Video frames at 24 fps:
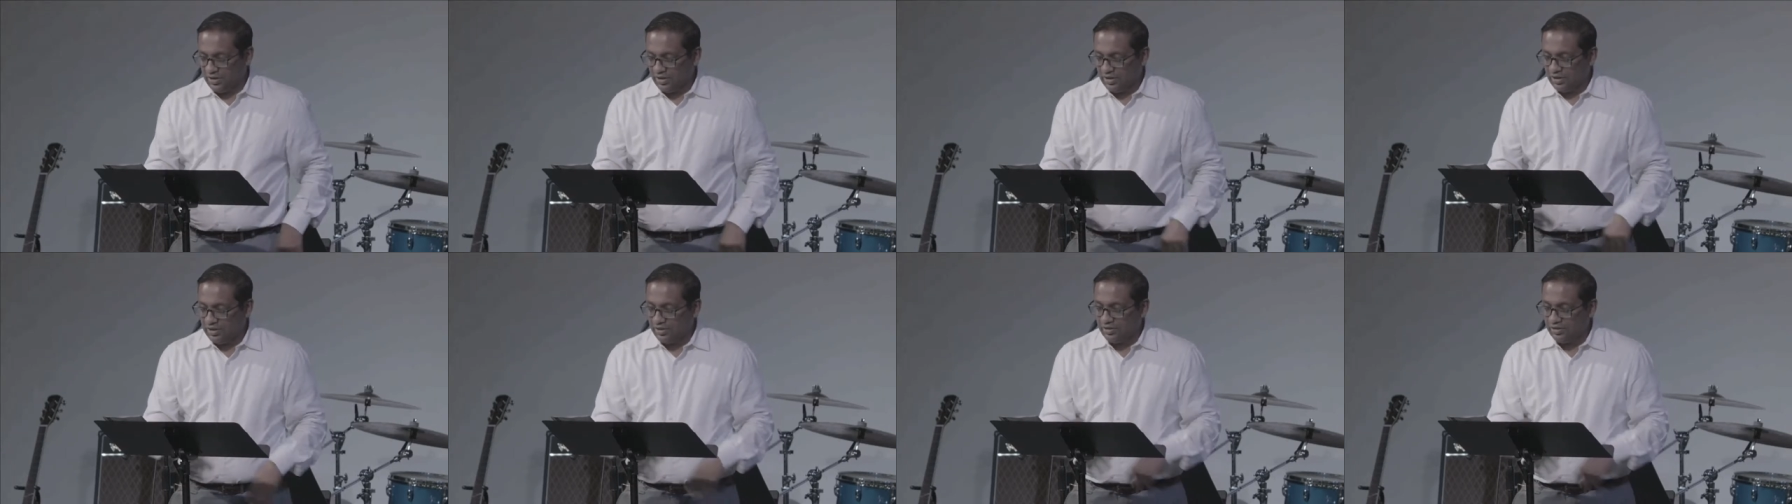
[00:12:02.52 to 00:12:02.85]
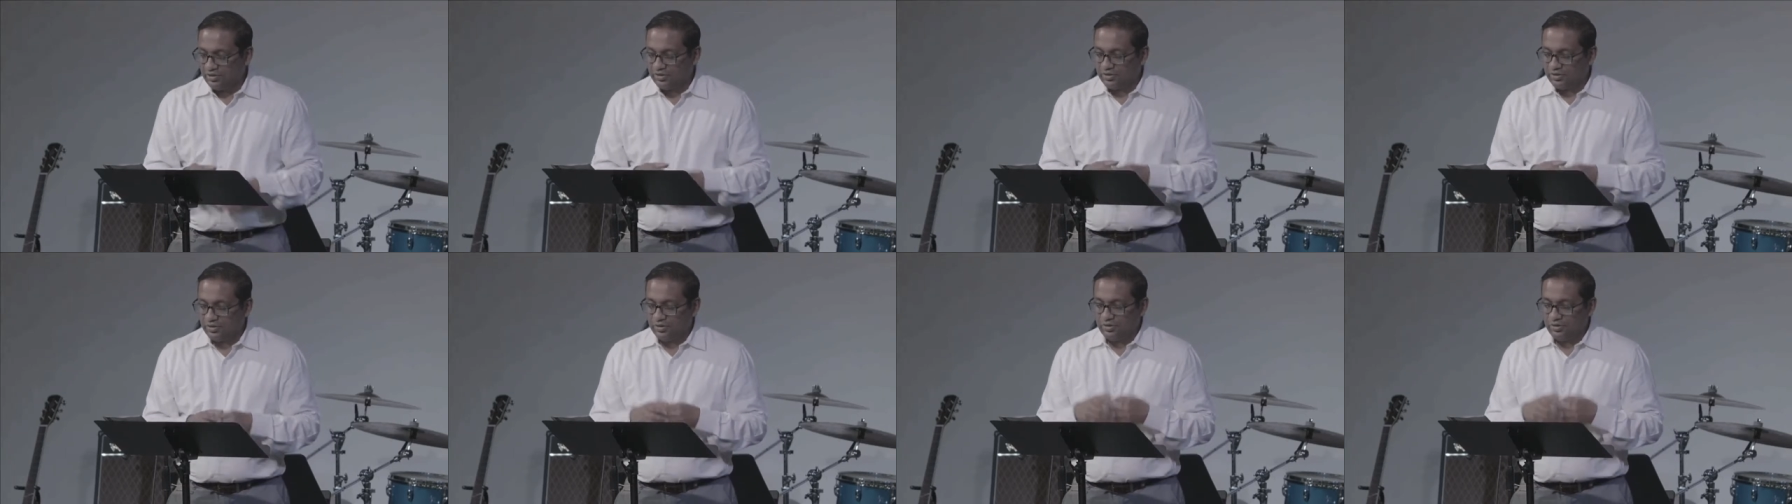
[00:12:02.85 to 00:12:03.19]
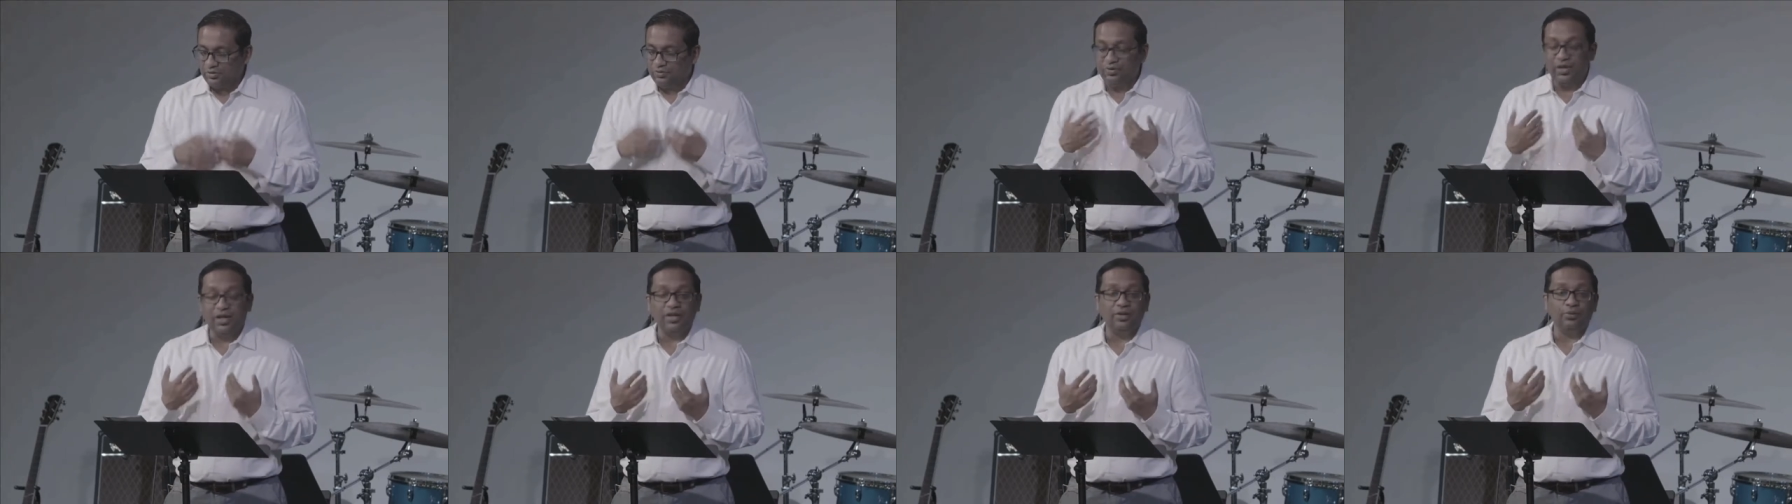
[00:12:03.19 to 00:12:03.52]
can occur
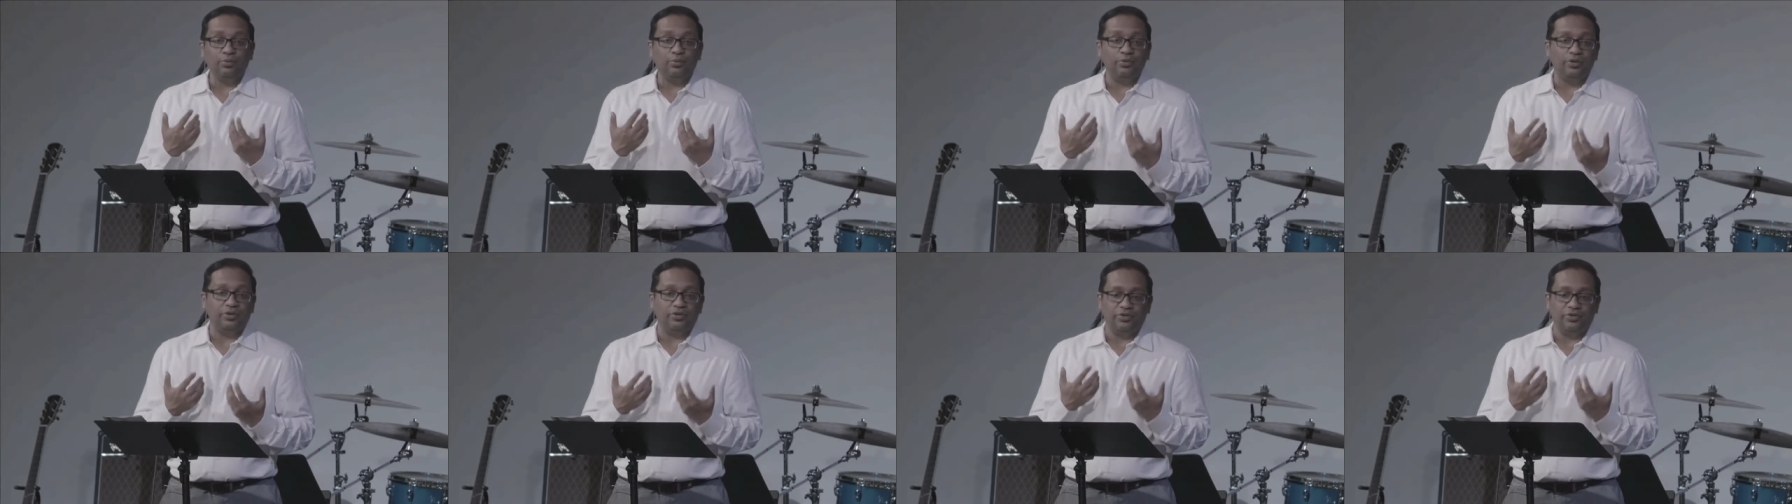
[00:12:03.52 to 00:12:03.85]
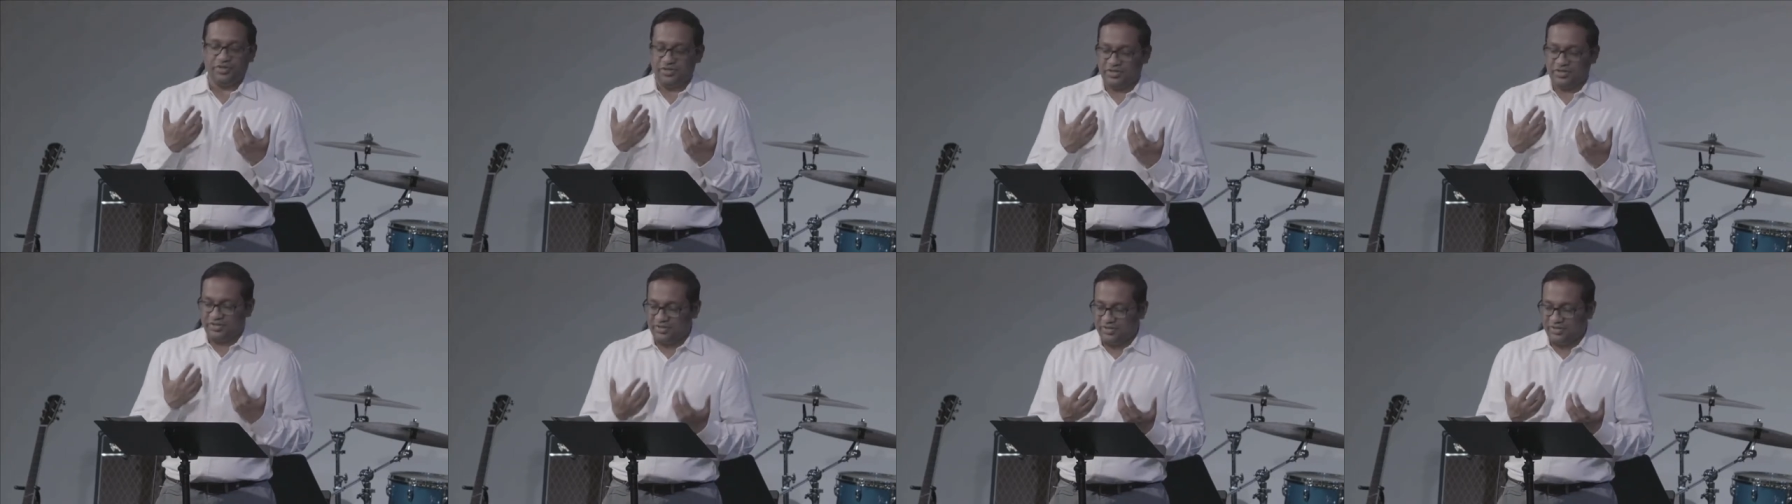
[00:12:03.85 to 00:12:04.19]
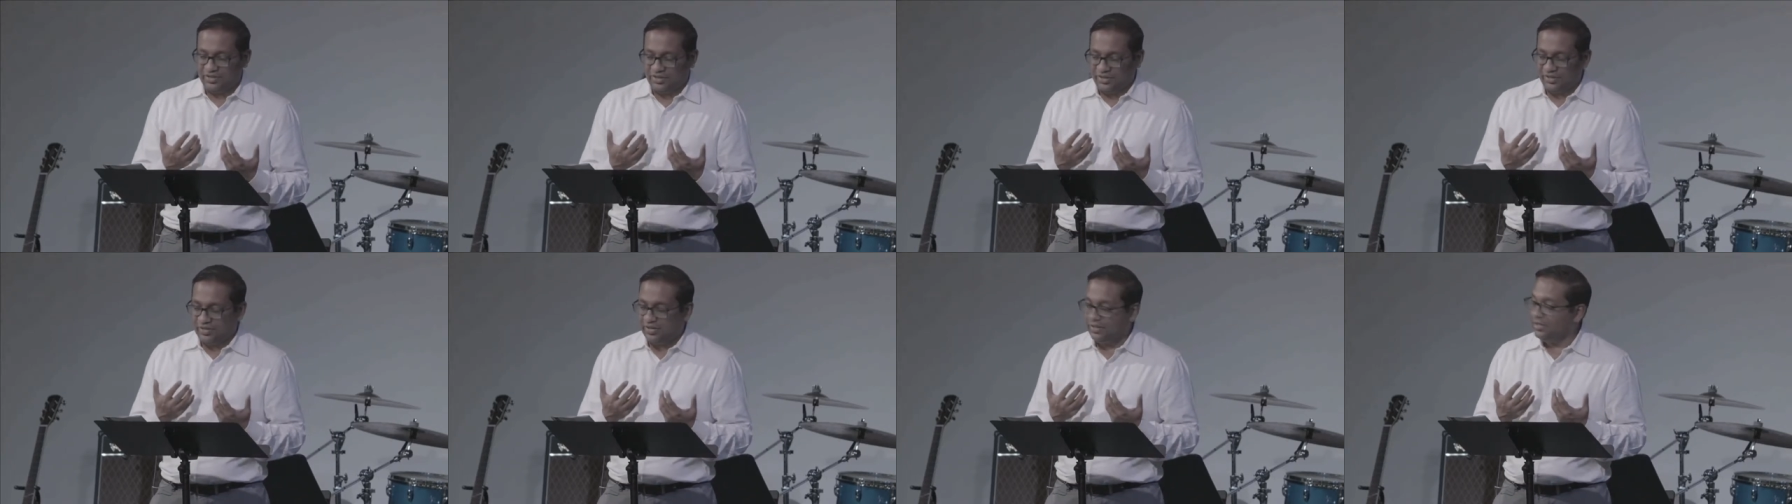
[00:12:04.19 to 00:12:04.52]
right where you're
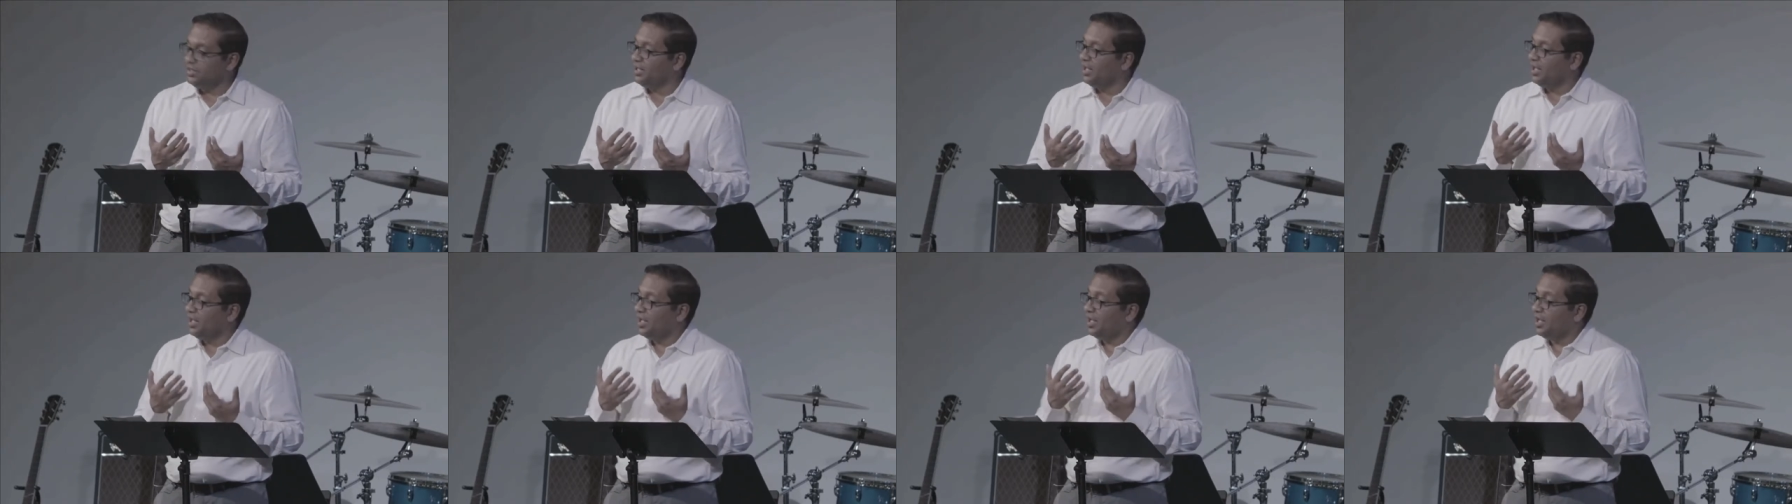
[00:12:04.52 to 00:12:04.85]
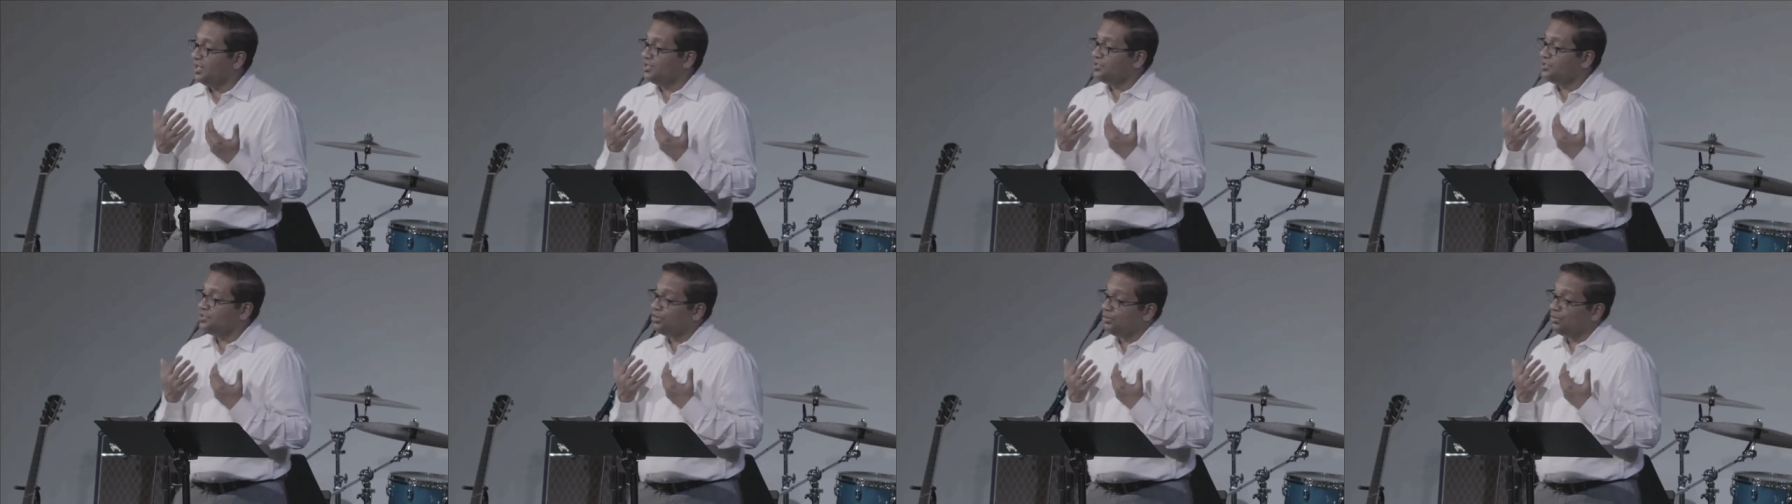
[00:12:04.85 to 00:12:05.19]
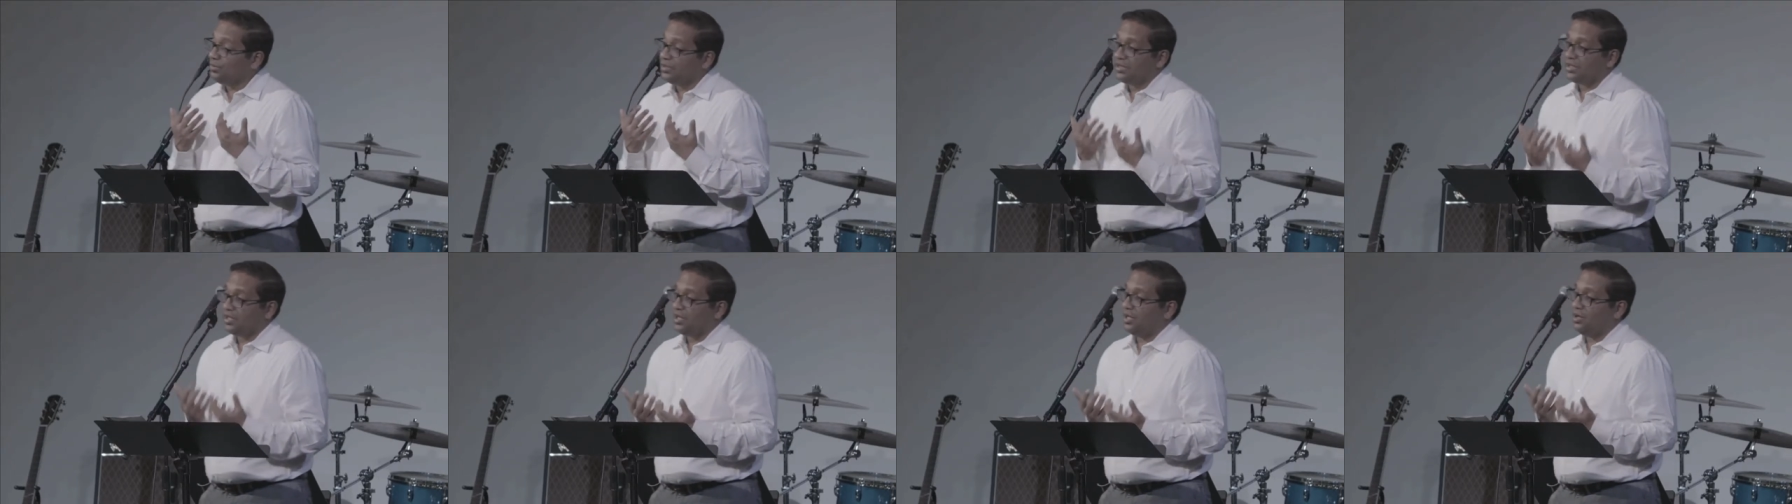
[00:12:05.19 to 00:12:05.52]
seated as you
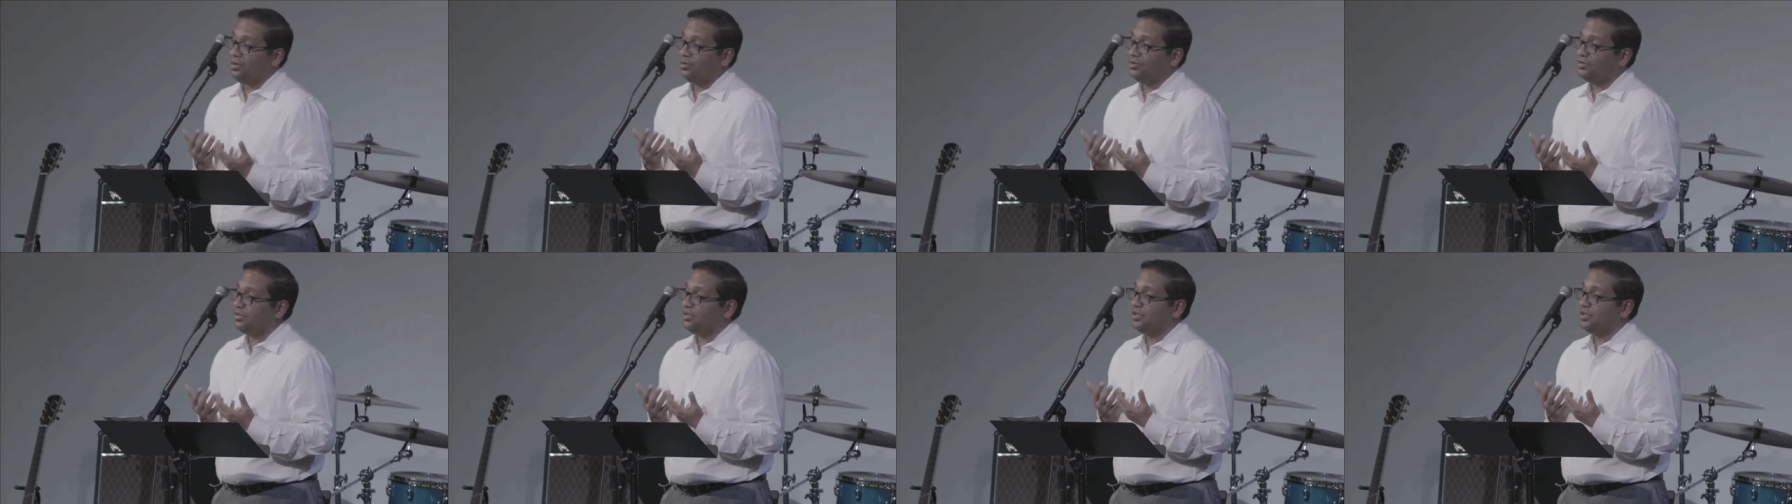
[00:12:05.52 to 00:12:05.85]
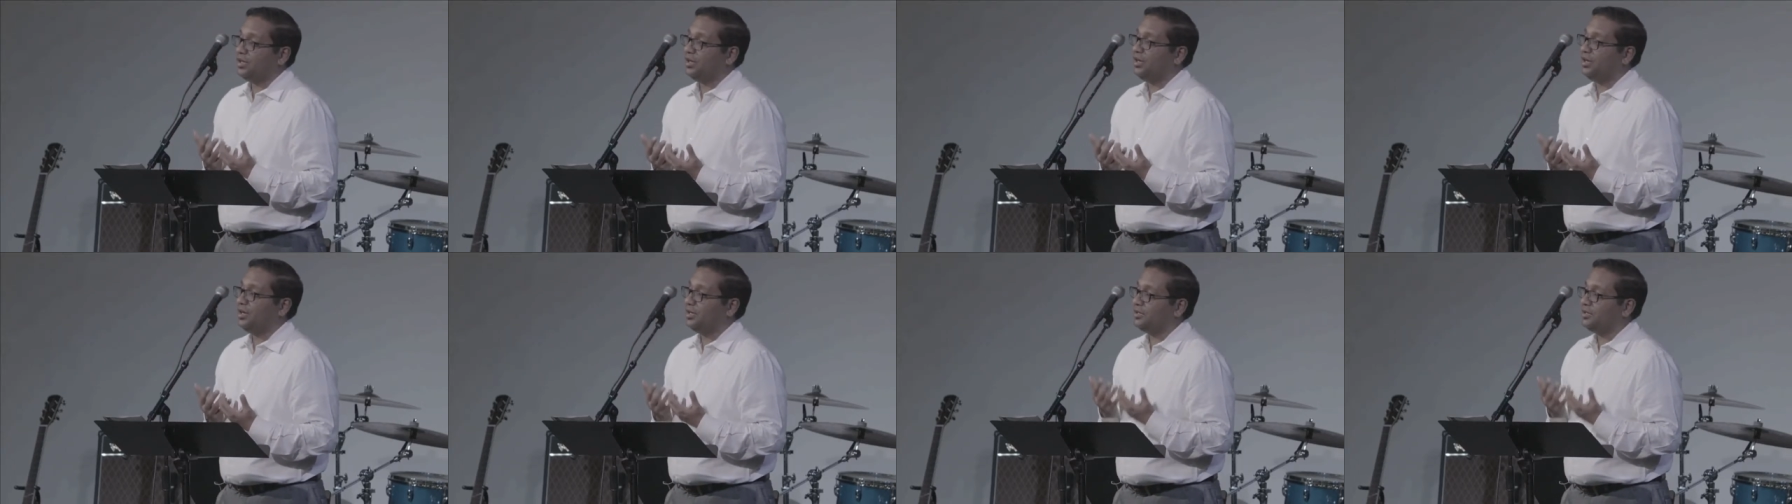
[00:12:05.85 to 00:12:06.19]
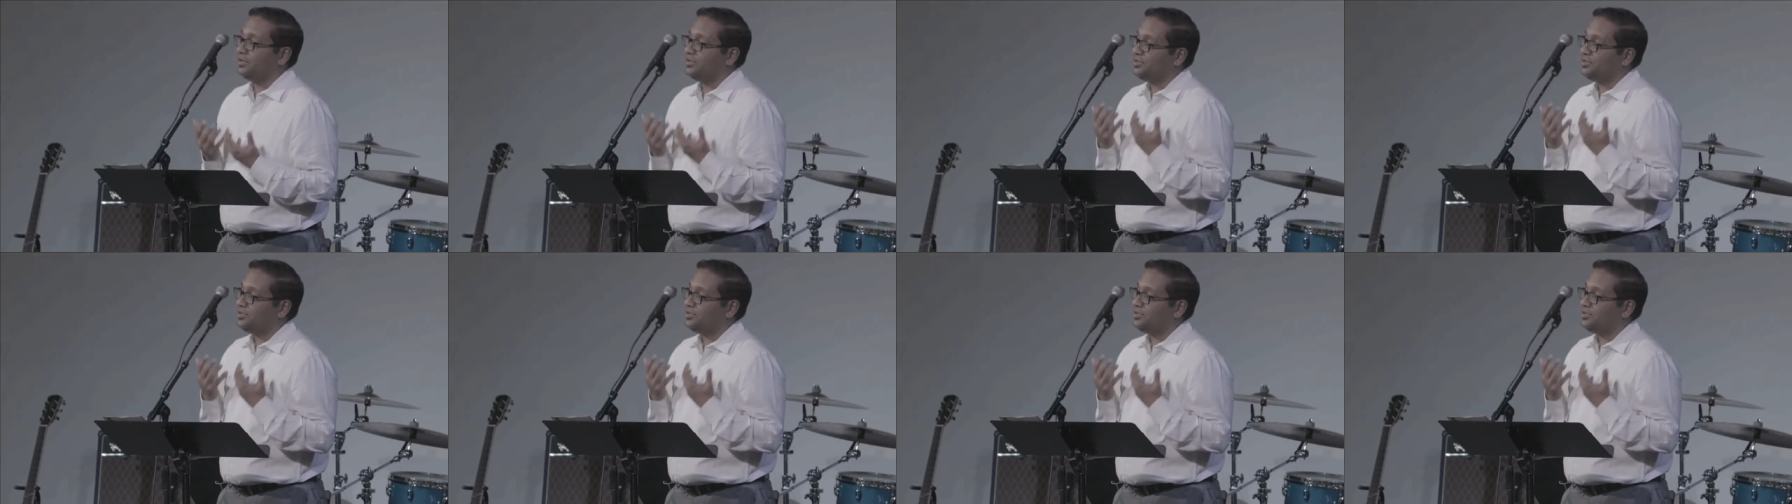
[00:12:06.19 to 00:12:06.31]
encounter God,